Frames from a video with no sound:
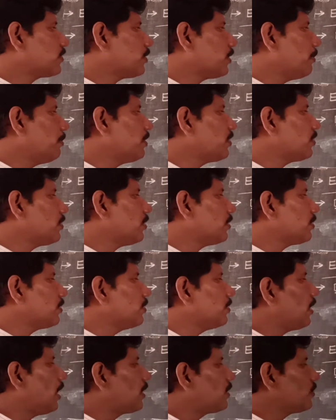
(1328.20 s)
coming to the
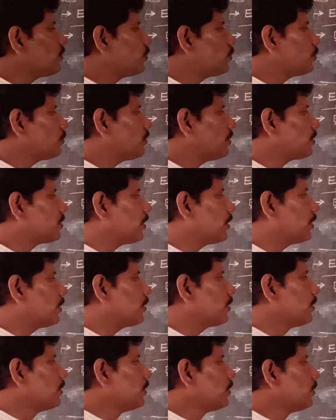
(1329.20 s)
other
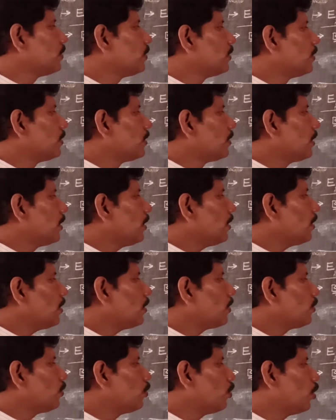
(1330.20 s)
situation,
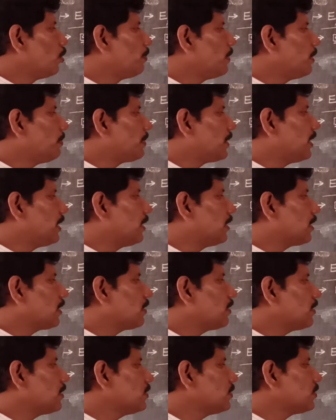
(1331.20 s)
low
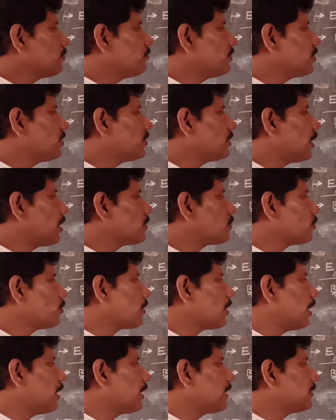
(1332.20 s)
BP, which is also
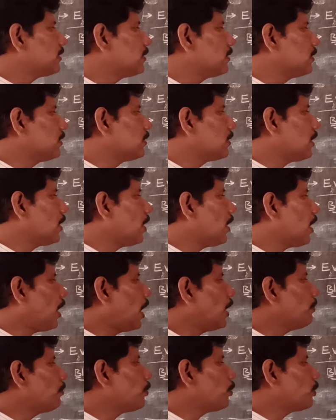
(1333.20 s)
called as
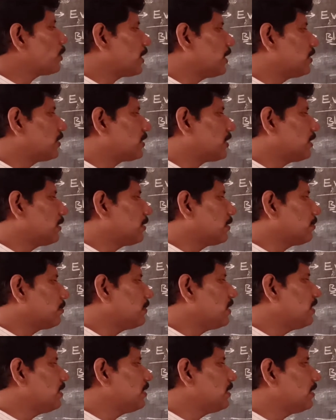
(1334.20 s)
hypotension.
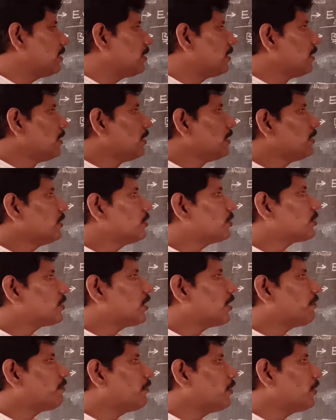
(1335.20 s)
Mean instead
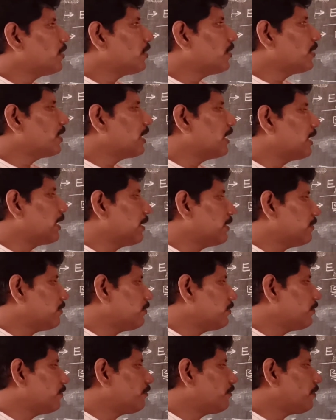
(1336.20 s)
of
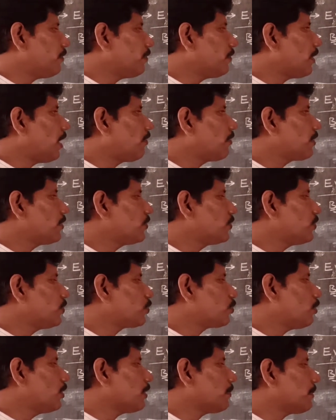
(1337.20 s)
120, our
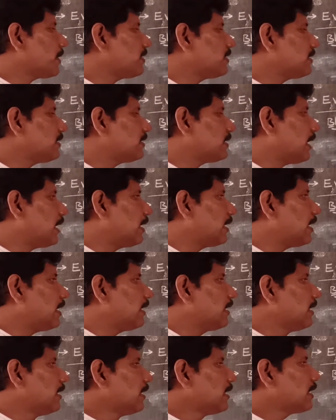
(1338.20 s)
systolic pressure is
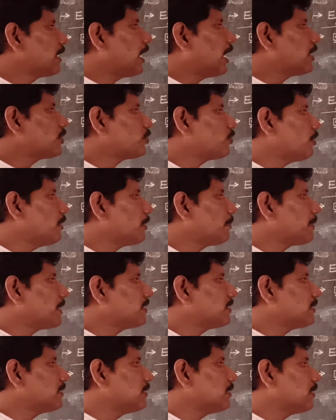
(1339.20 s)
100, diastolic
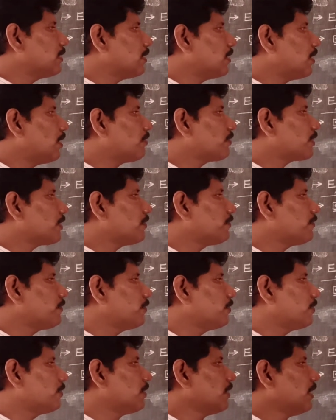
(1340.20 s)
pressure out
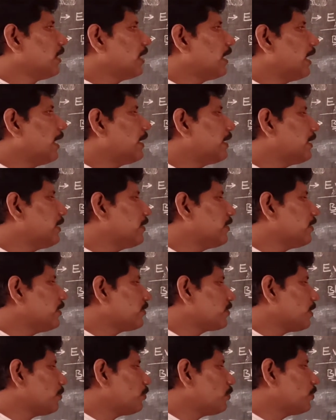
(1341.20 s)
of 80,
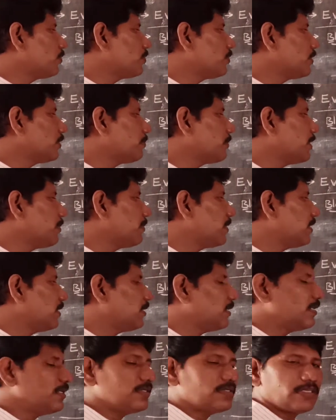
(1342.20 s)
suppose it may be
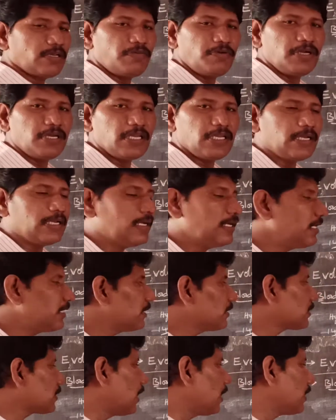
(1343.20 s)
70,
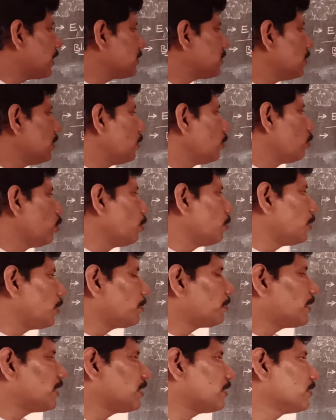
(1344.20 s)
it is called as low
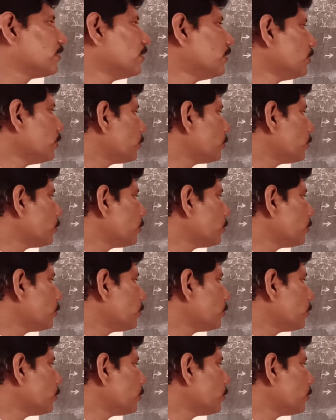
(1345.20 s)
BP.